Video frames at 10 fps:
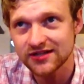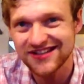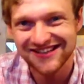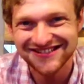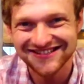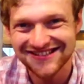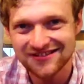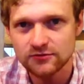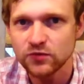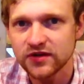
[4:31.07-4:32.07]
tarte
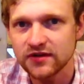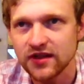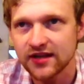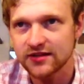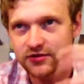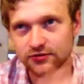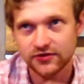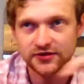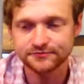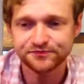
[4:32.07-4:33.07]
tatin with,
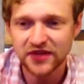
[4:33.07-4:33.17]
the